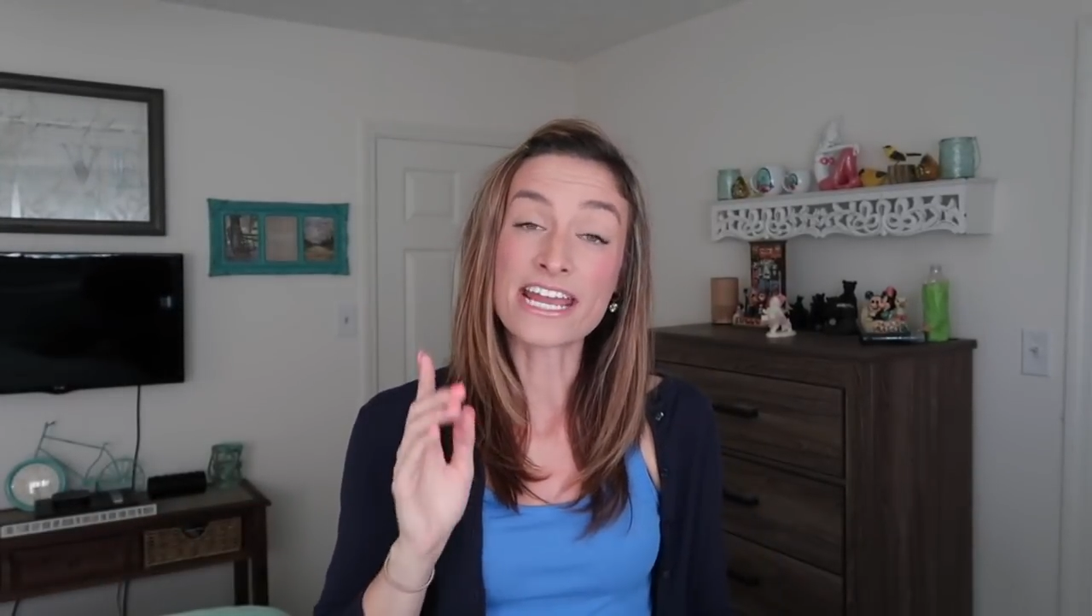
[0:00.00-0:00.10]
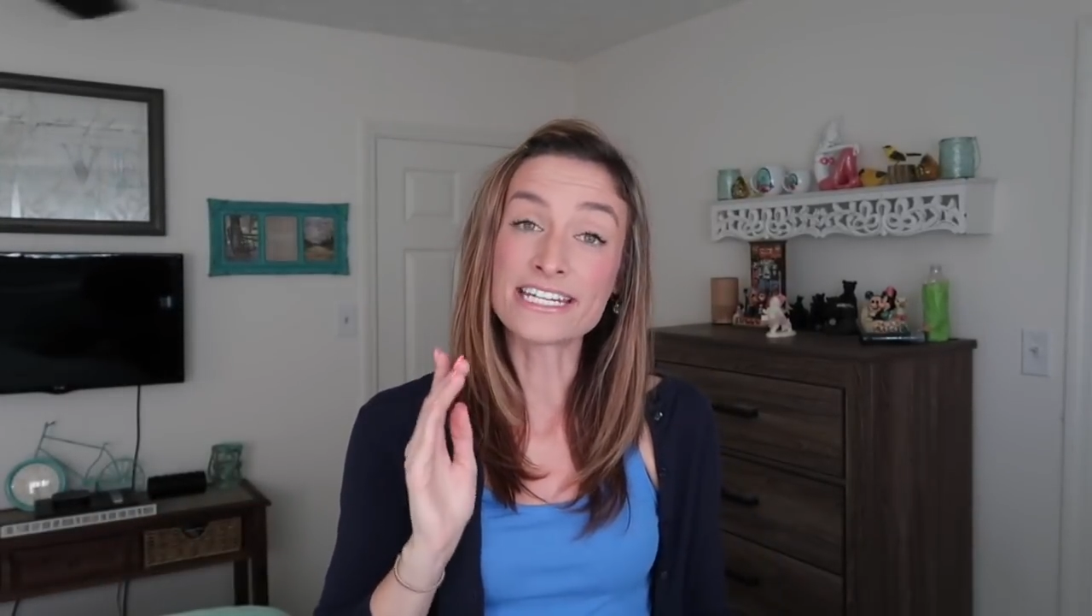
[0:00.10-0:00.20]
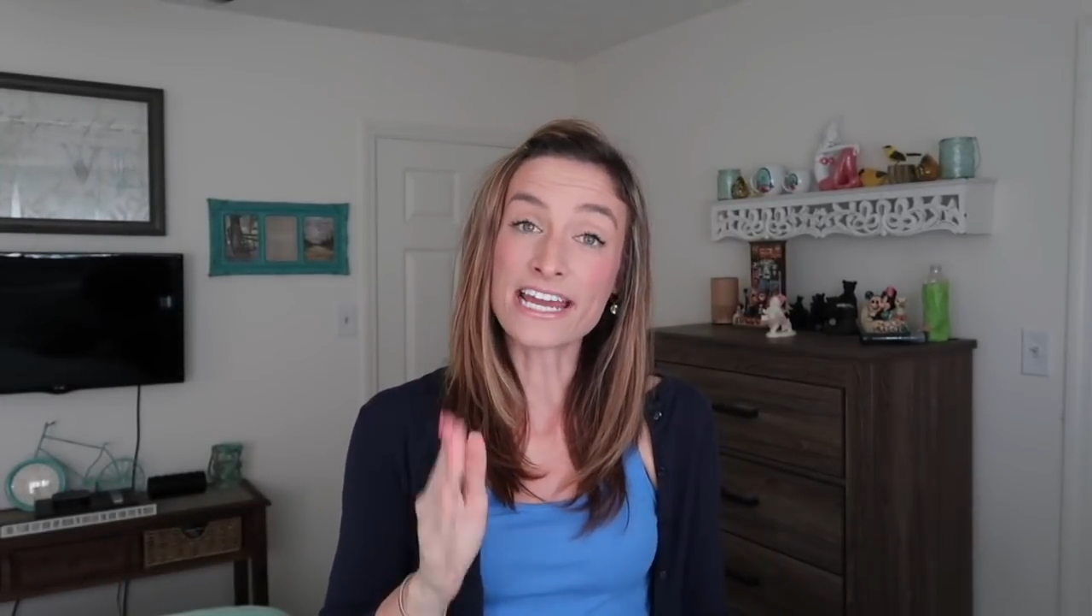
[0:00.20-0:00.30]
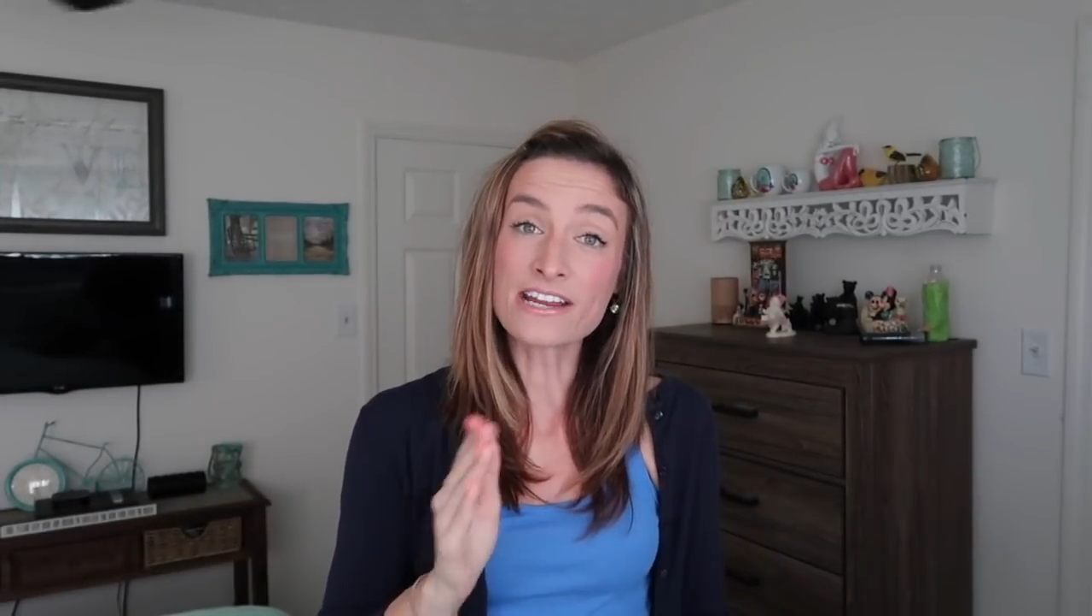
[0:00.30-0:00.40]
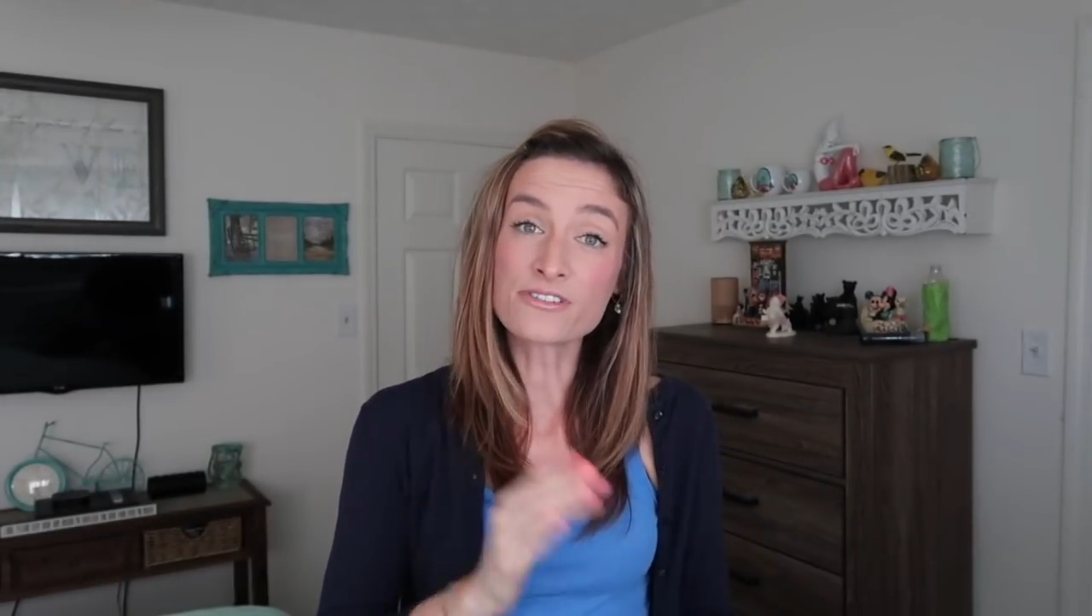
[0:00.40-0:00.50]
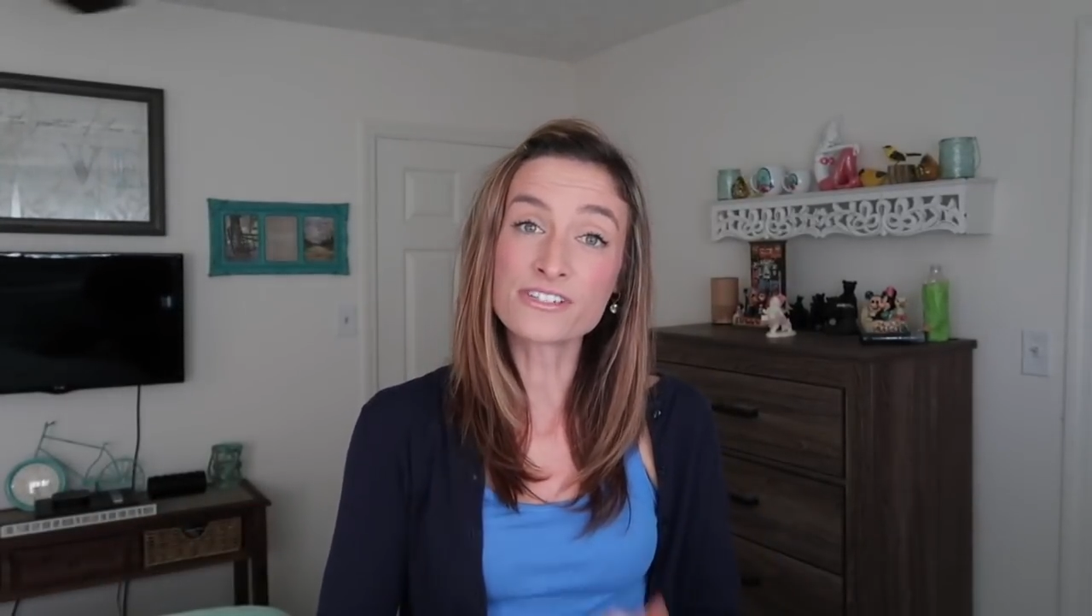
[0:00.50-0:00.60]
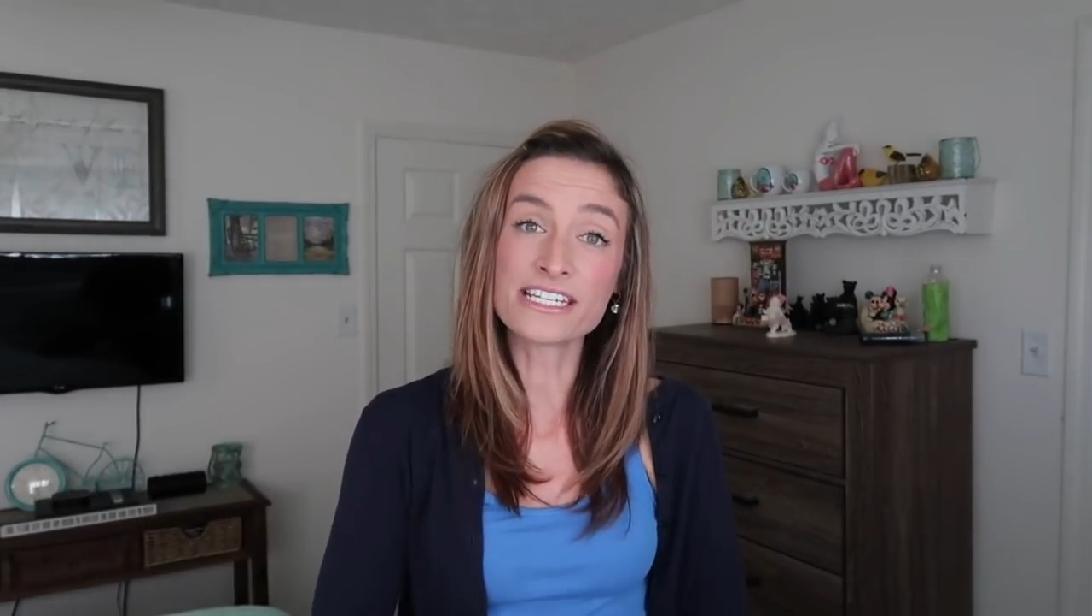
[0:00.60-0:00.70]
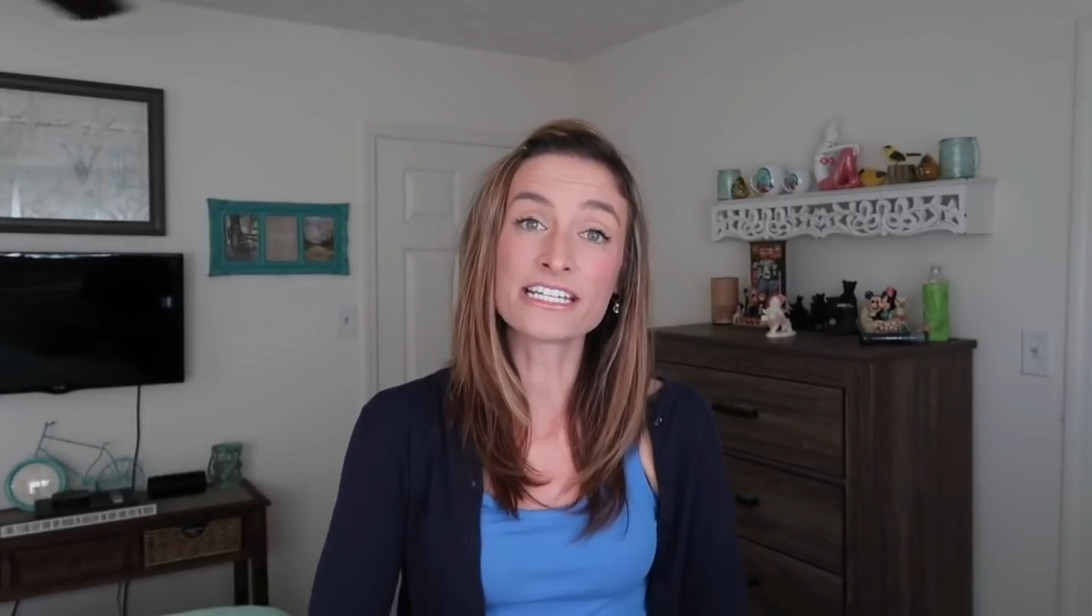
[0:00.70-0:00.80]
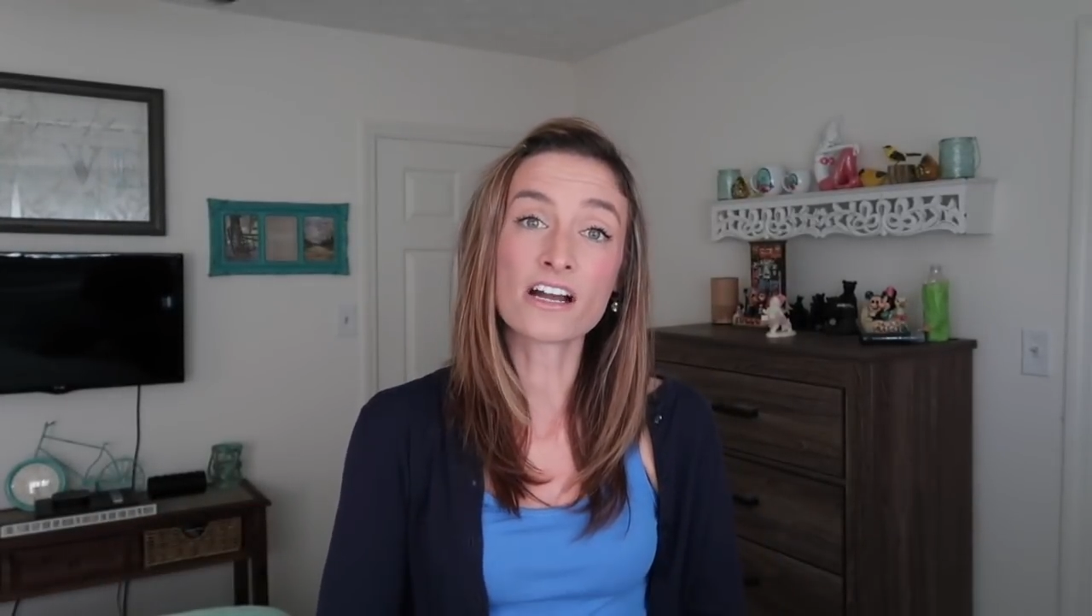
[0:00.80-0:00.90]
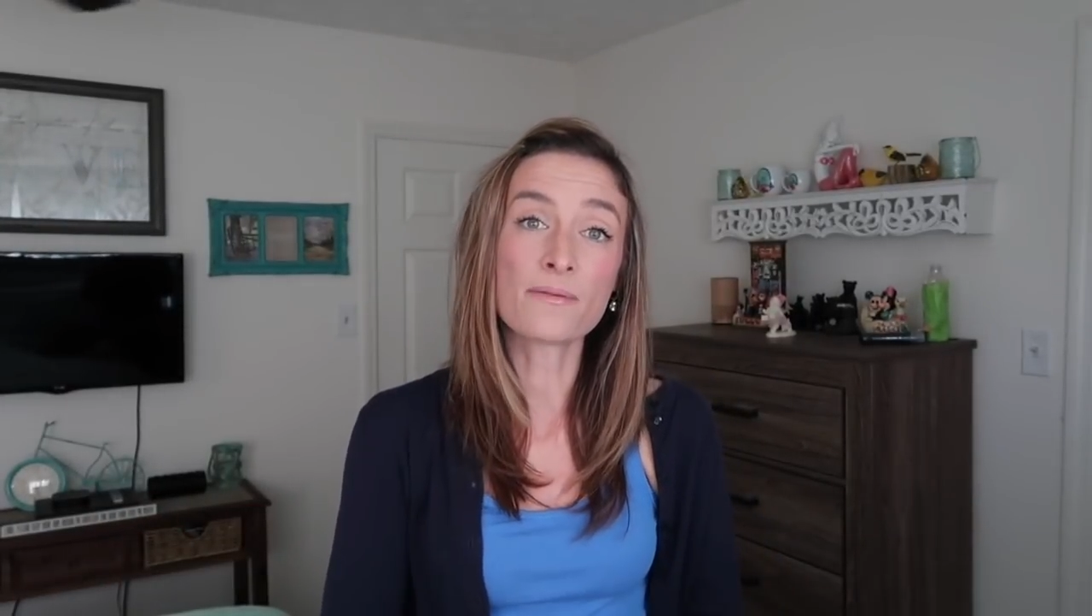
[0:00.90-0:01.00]
a night
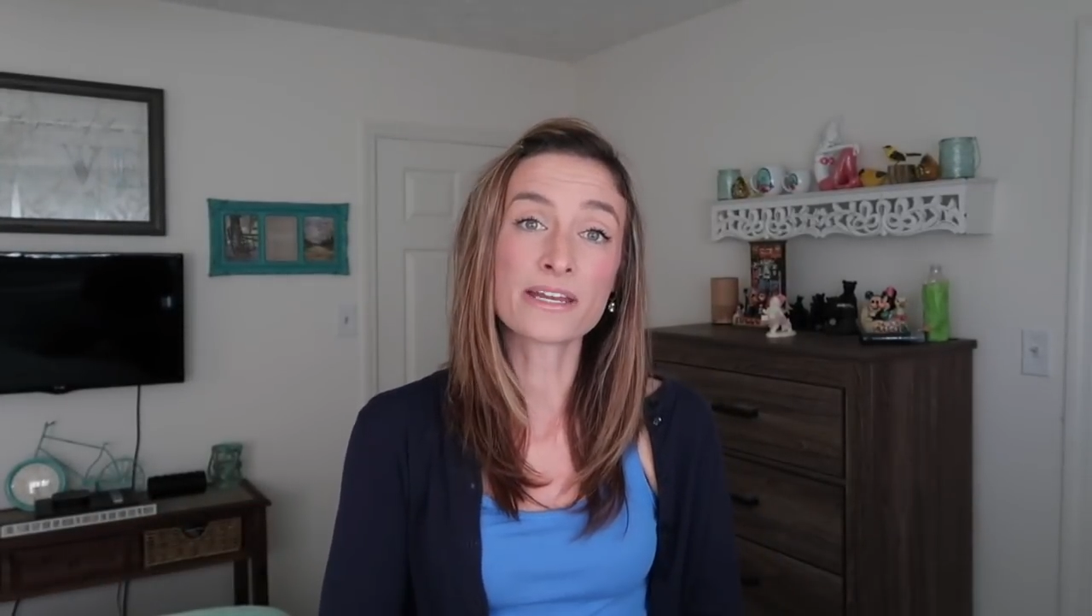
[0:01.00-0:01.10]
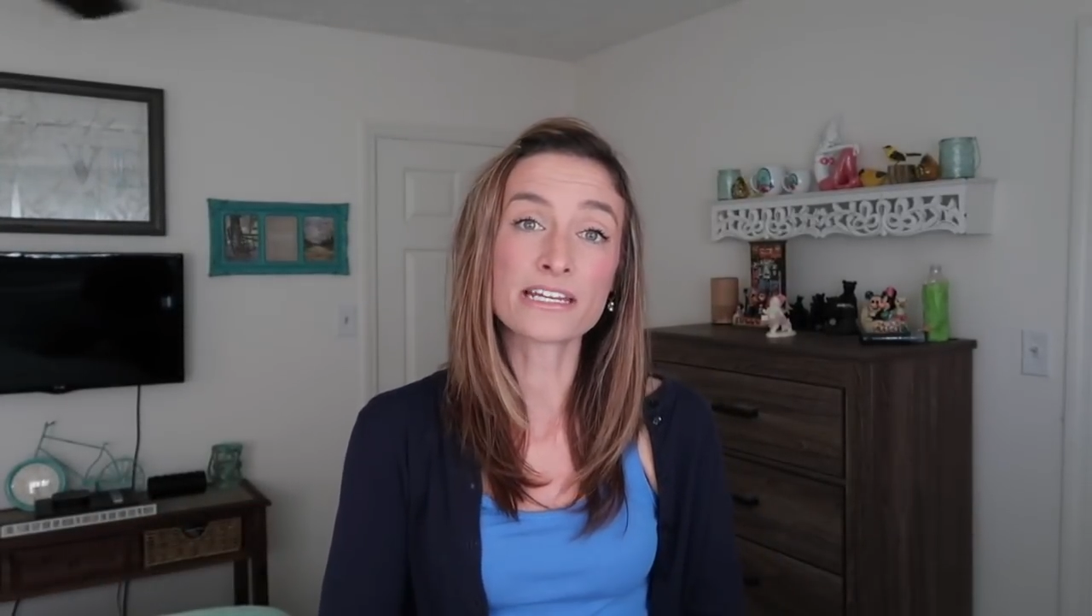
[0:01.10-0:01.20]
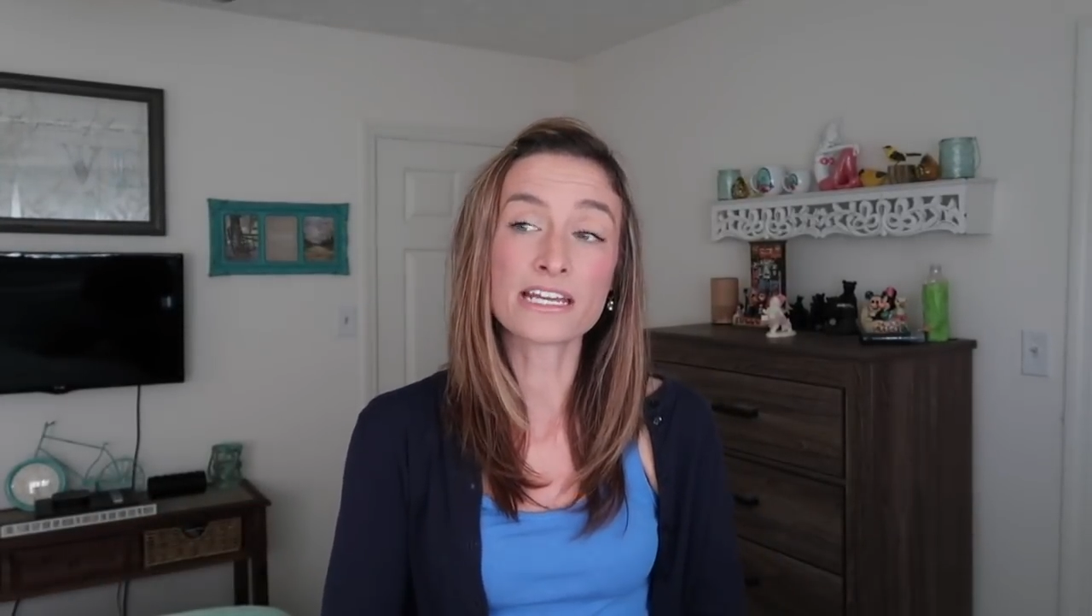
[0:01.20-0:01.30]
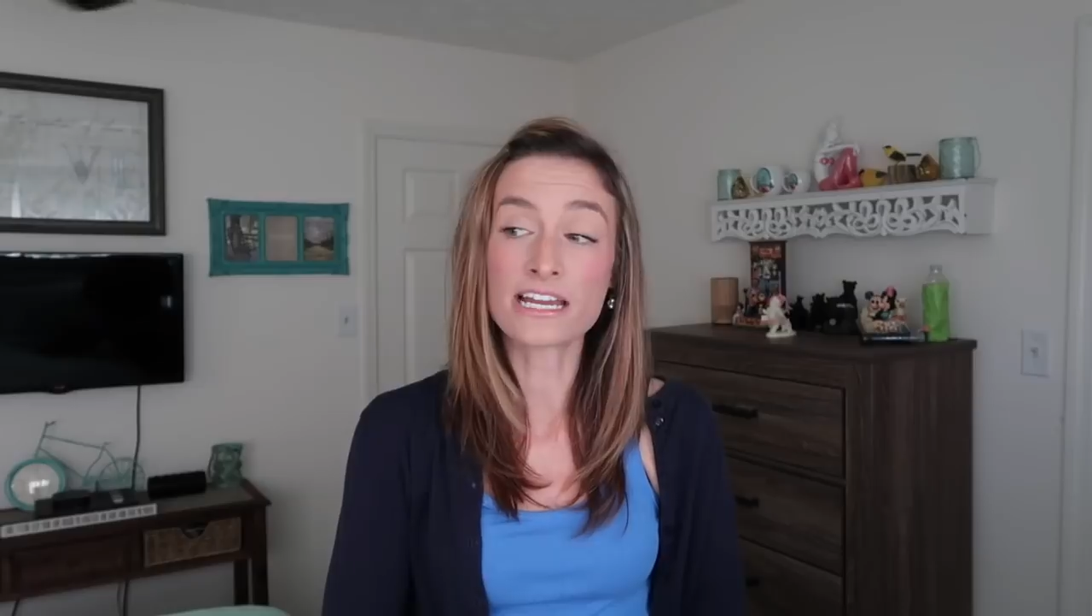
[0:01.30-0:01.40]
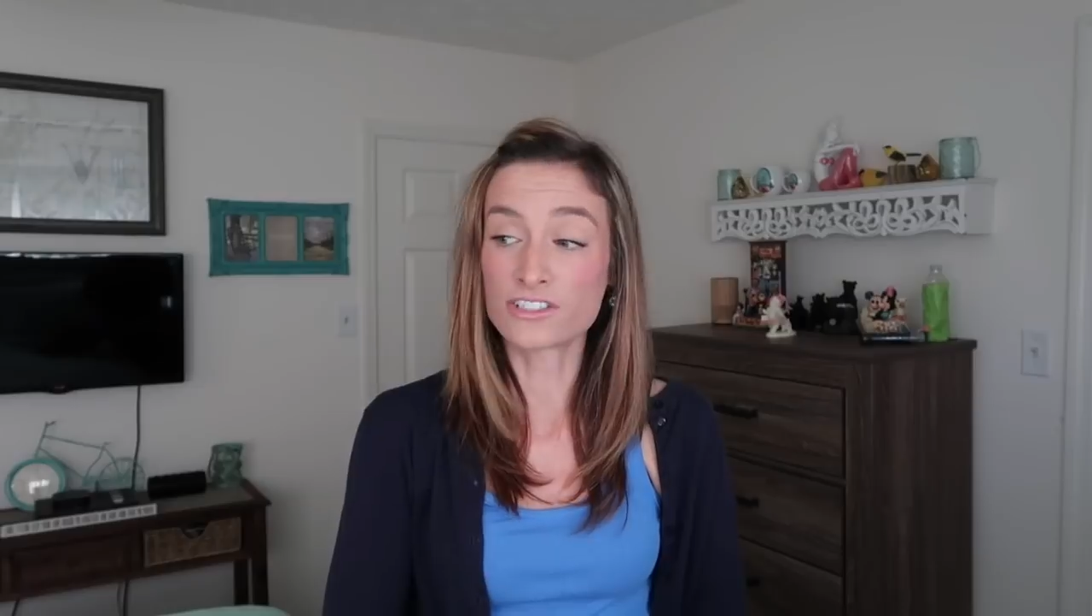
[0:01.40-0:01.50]
routine coming